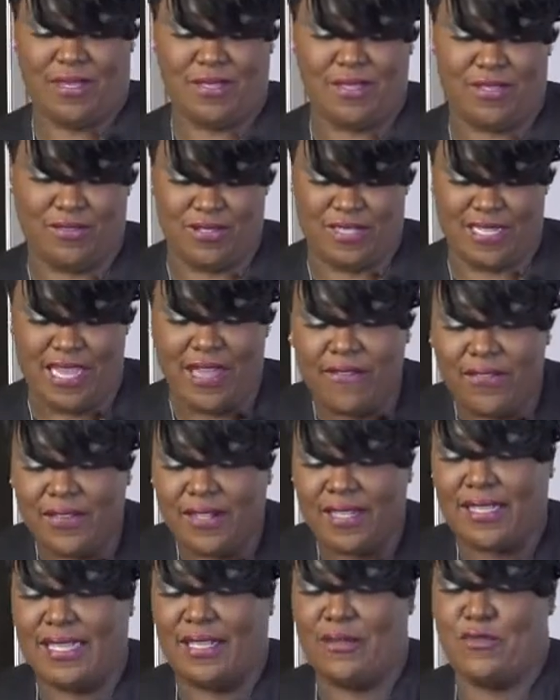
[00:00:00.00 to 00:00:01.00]
So
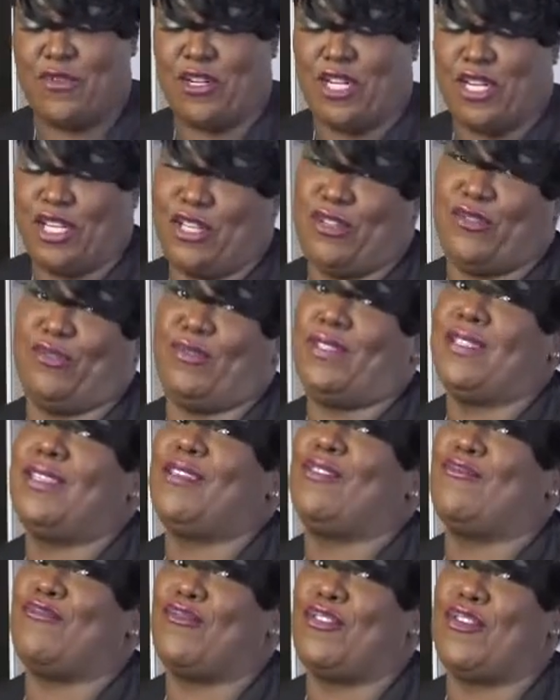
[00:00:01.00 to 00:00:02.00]
definitely wanna use
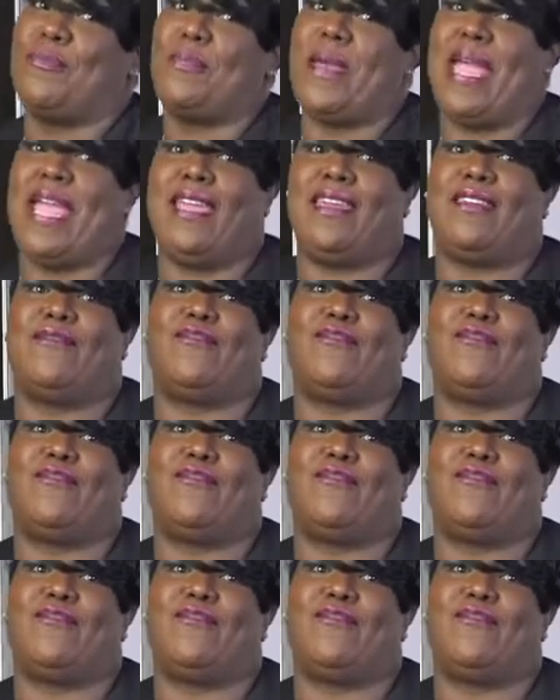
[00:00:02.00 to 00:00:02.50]
real bacon.